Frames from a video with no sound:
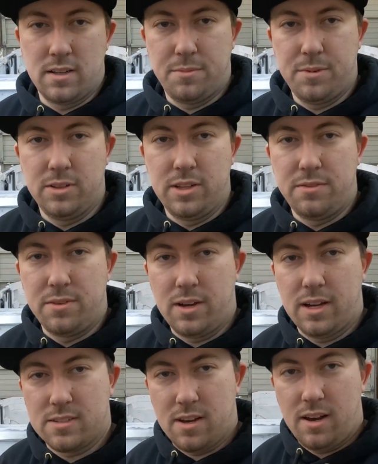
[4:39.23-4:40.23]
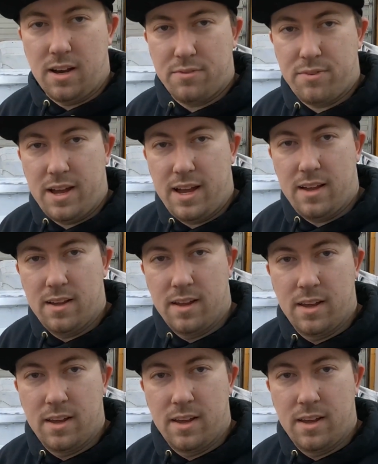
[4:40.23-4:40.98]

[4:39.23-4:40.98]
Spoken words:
I'm gonna leave you guys off at.